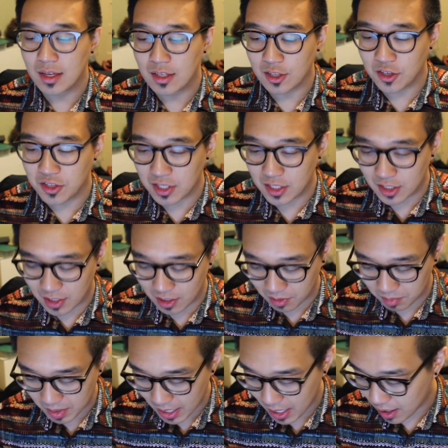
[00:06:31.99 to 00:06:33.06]
Seriously, just
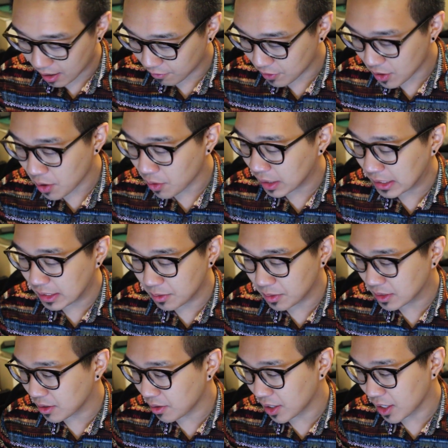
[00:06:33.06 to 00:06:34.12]
killed me. I have no idea
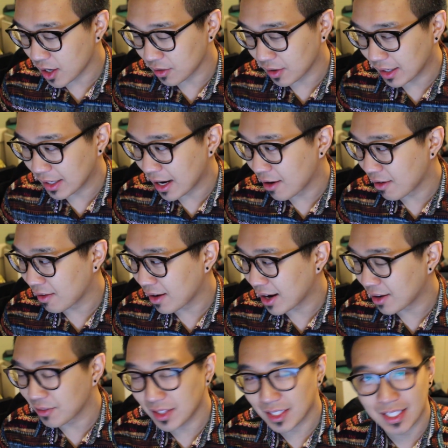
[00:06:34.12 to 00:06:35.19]
what's going on right now.
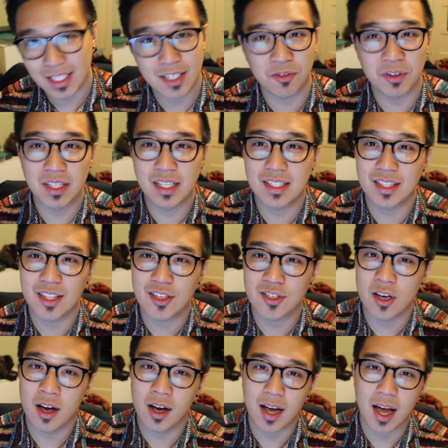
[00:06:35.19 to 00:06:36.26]
I really need to re-listen to the
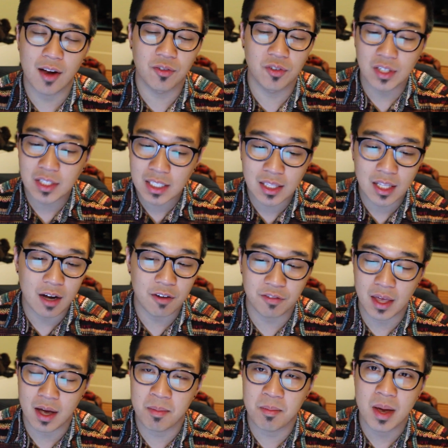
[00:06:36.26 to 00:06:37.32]
song. I really love
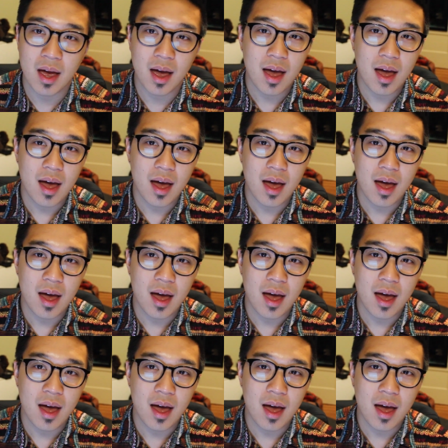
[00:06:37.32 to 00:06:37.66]
them.